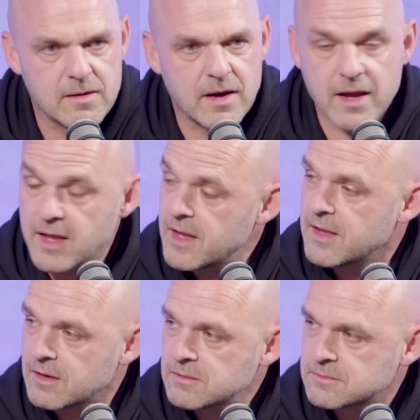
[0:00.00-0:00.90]
I hear
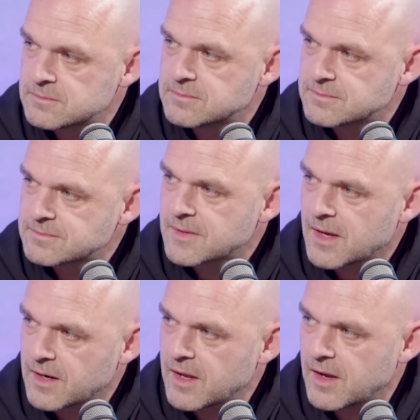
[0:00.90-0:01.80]
you,
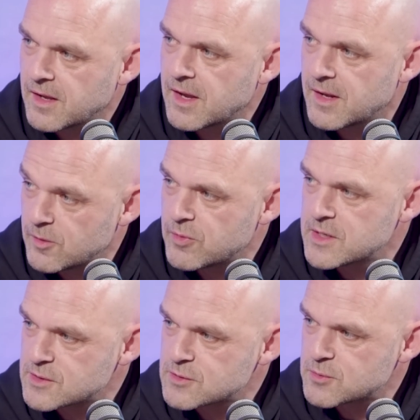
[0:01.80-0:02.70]
and I, I hear the
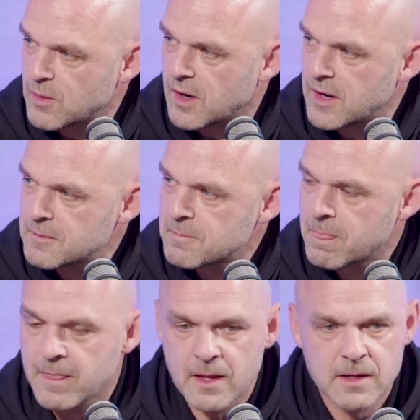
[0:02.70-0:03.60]
reason. Oh, there's going to be a big
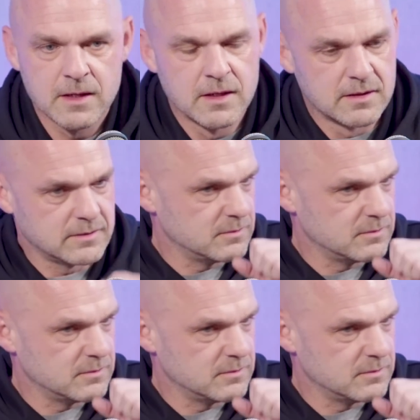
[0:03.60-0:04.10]
butt here, Danny.